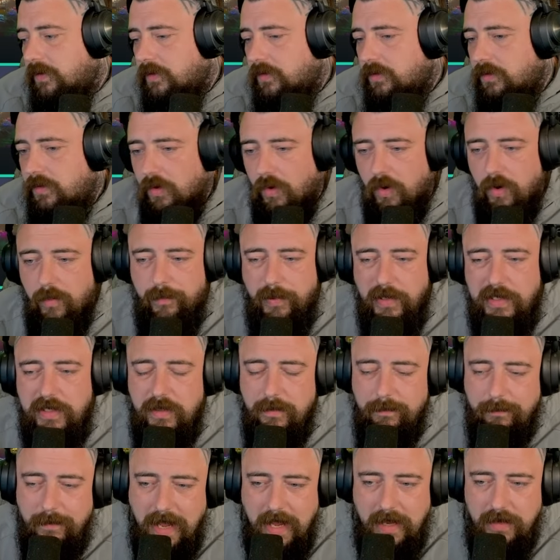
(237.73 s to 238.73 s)
Your
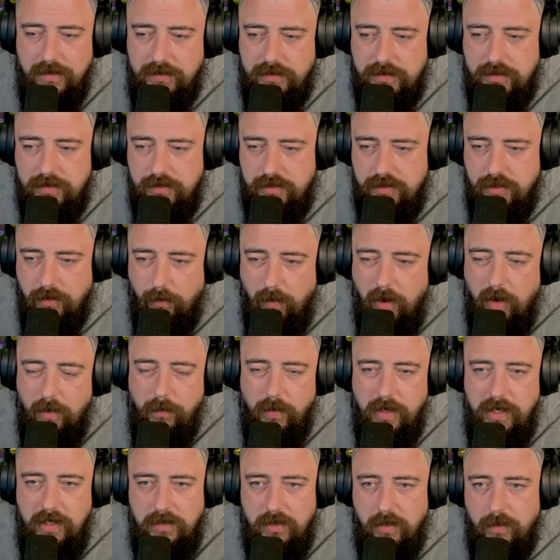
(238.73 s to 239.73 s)
opinion matters to what
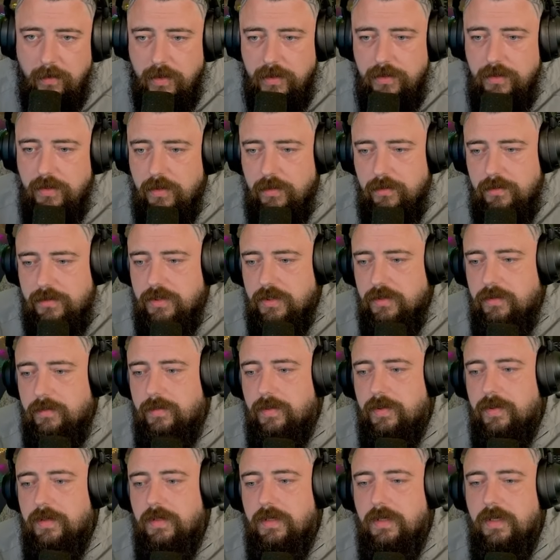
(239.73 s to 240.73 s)
we do on YouTube.
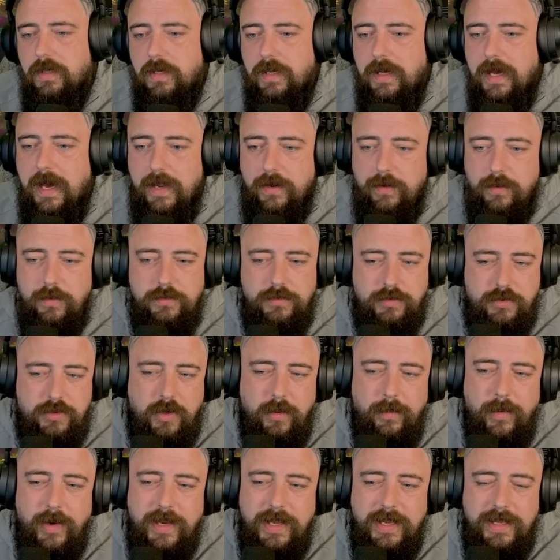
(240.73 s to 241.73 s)
I don't just
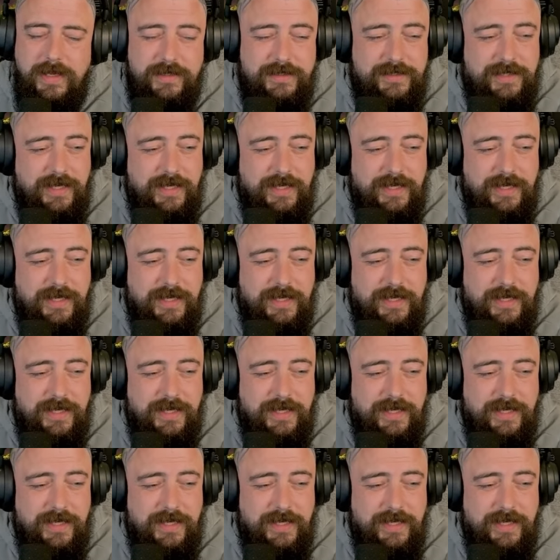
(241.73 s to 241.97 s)
come on here to